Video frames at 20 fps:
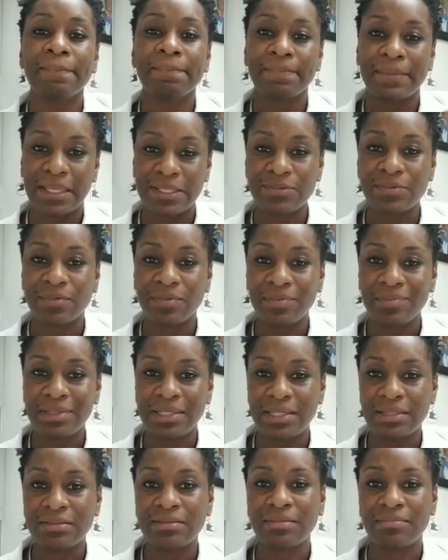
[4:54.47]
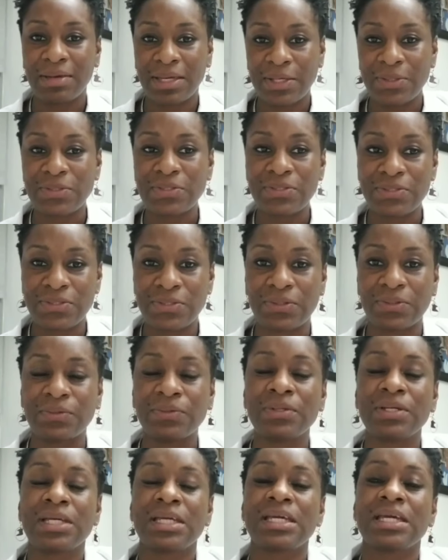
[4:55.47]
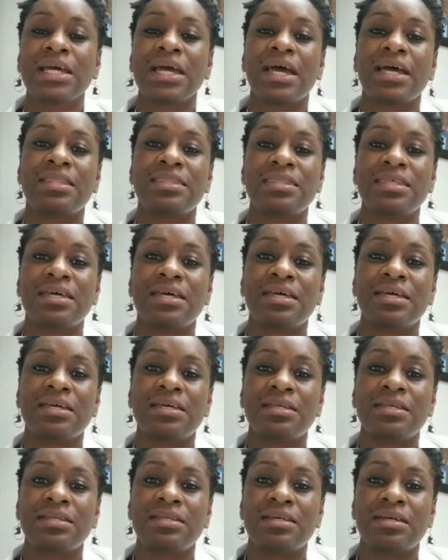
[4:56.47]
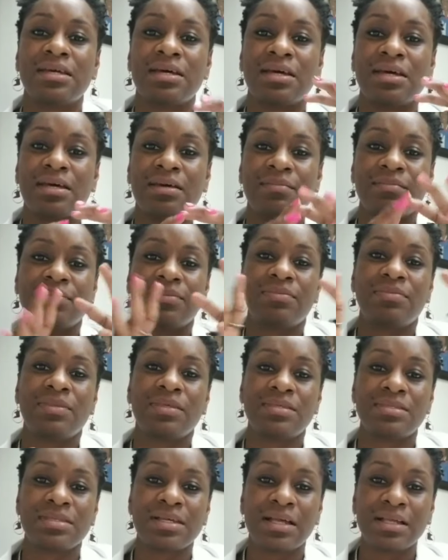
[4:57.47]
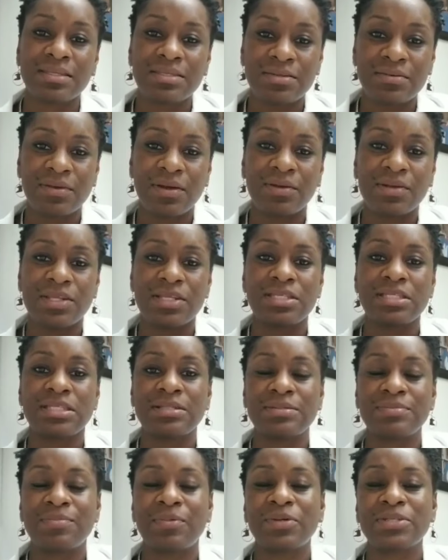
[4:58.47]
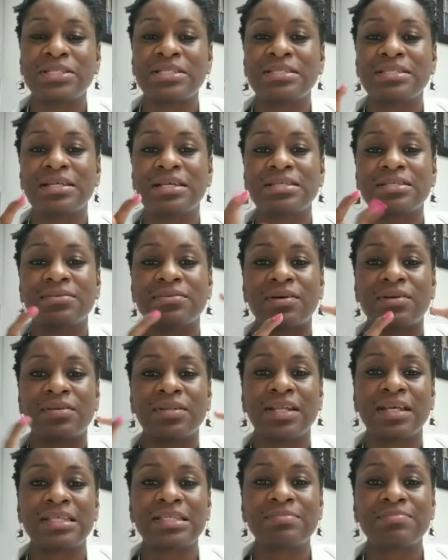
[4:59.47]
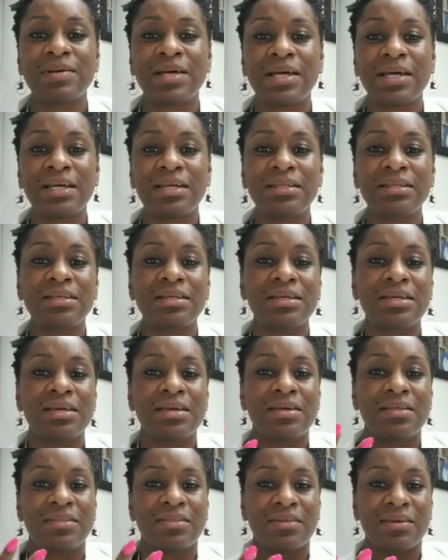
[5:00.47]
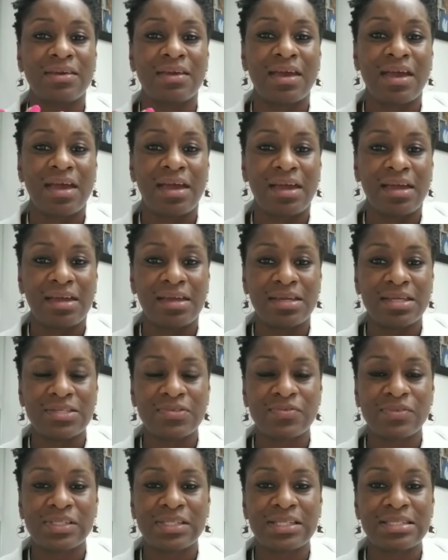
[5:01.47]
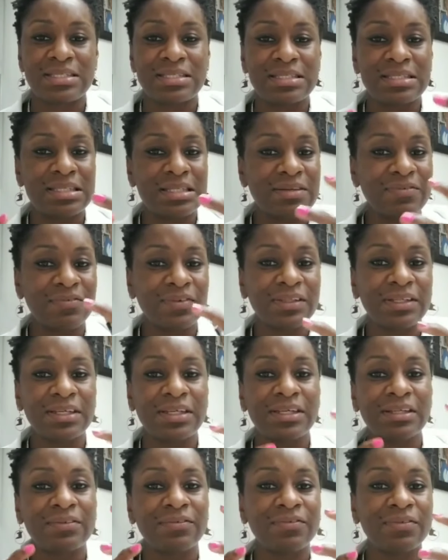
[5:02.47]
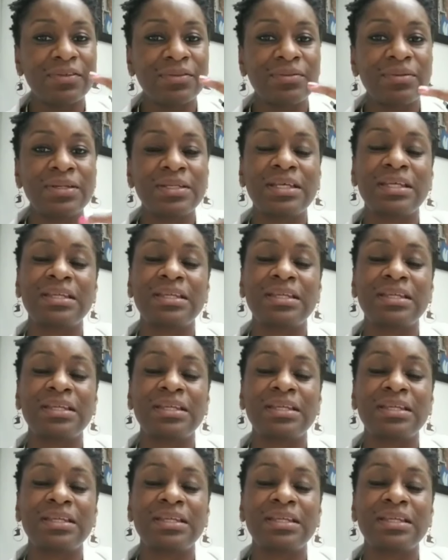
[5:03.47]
That's what we mean, meiosis 2. and then the cells around it, the supporting cells around it expand. The egg is released into the follicular fluid,